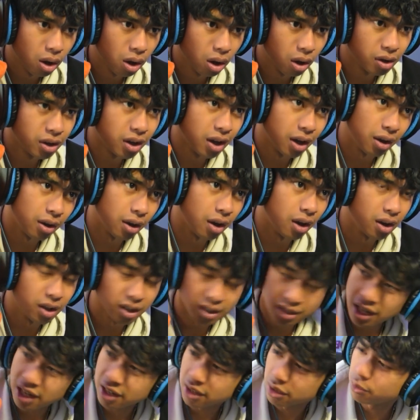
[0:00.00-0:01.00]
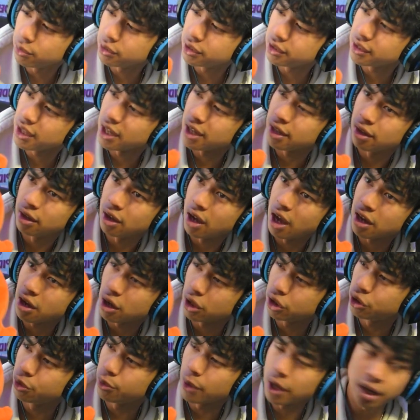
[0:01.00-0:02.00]
Yeah, exactly. What are you saying? I
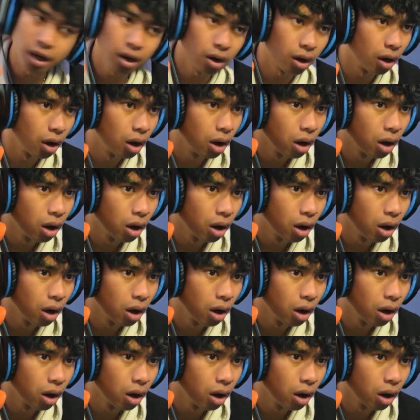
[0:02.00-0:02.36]
got you right here.